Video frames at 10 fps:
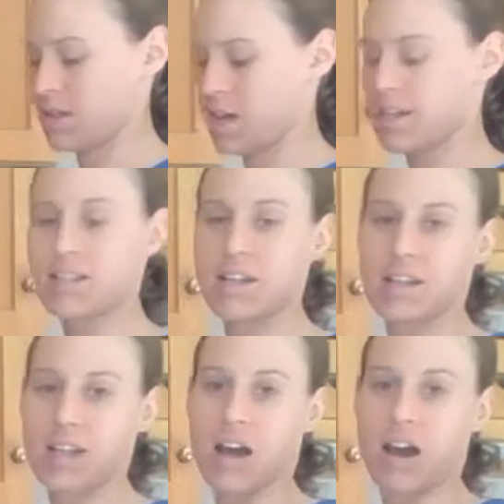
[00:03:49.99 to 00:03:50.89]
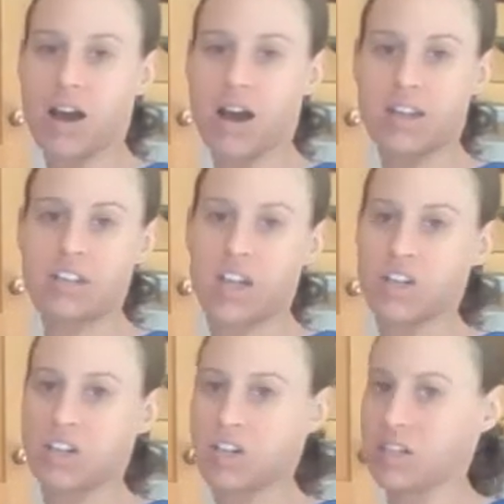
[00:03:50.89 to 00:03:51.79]
And it's not that hot. I could
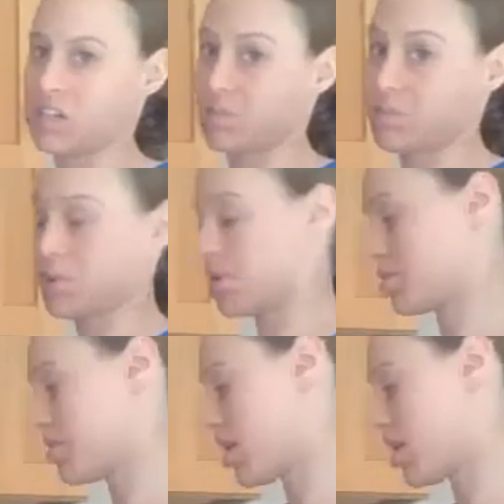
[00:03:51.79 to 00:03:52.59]
touch it and it doesn't burn.